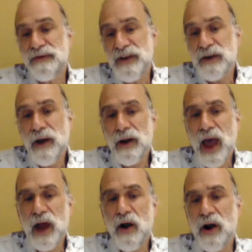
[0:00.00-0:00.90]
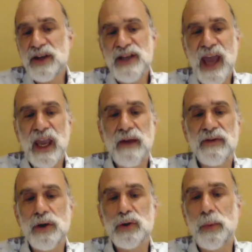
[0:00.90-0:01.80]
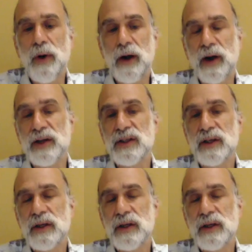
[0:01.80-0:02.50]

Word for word: to figure out how to harness hacking for social progress